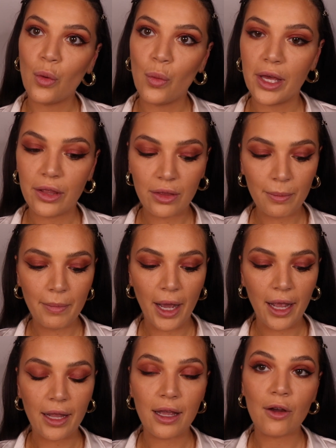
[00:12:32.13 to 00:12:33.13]
with
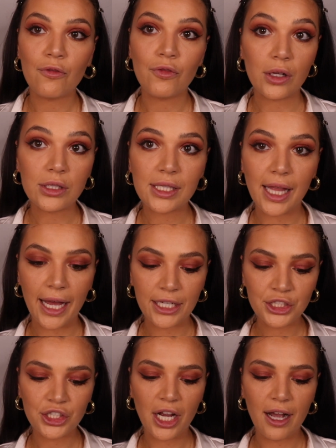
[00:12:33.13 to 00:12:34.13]
my false
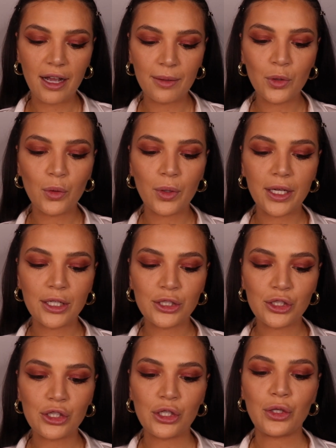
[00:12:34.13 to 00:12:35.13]
lash, I'm going
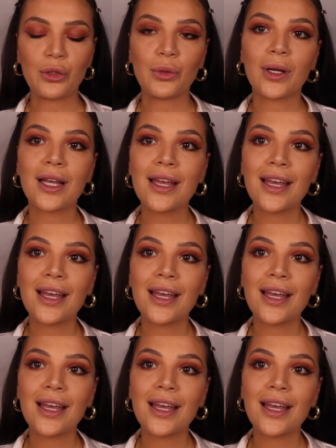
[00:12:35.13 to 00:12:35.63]
to